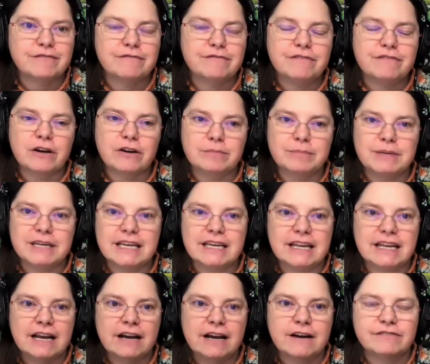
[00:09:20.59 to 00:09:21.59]
the very
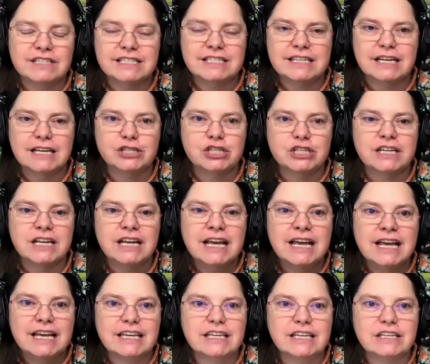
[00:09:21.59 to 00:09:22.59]
beginning of a session
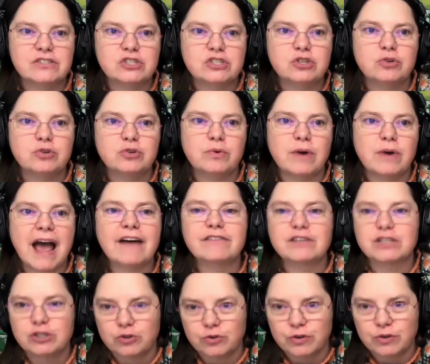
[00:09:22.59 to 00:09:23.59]
is to have
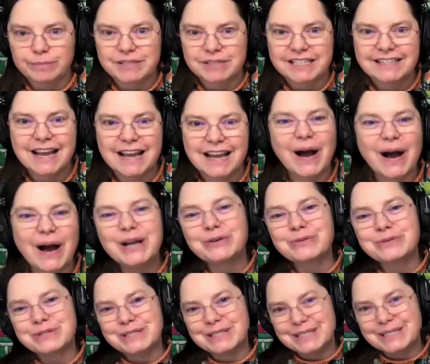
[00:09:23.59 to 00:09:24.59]
a script. Now, I
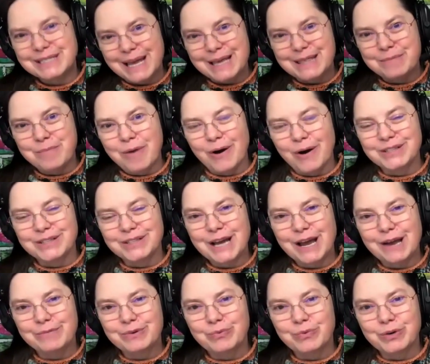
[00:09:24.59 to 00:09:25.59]
don't say them all the
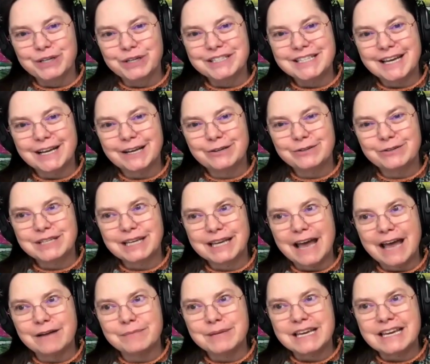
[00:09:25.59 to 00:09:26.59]
time when we're at Tech Host
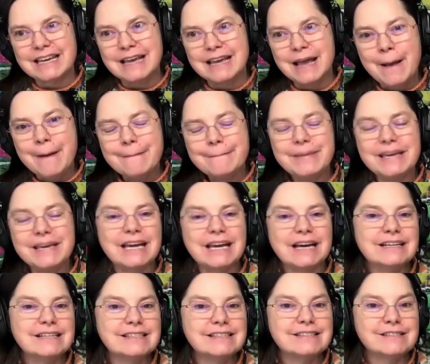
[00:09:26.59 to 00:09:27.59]
Academy
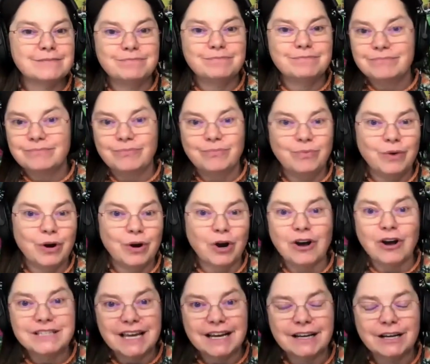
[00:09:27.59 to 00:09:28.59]
because we're
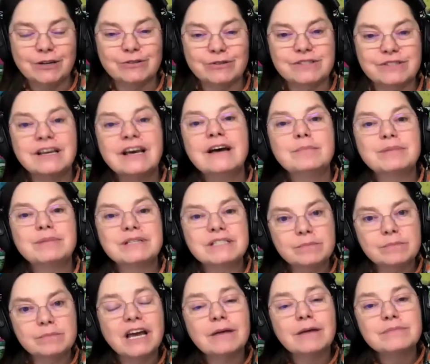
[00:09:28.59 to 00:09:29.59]
all tech hosts, but
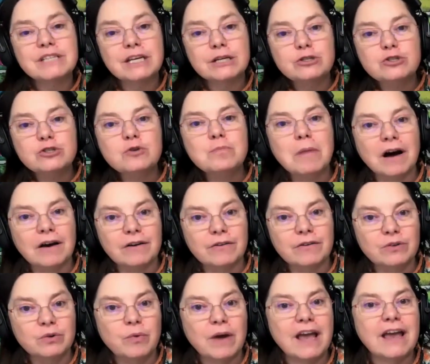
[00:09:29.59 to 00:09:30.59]
sometimes I do model
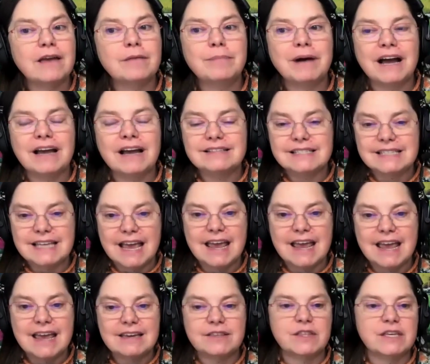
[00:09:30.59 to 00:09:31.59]
the way by
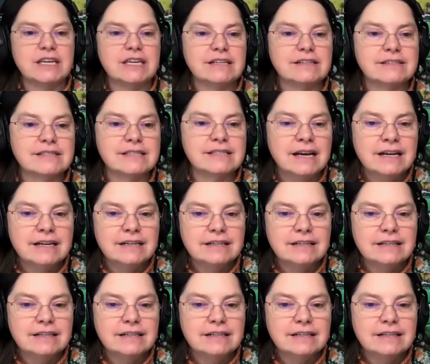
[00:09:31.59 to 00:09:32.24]
saying things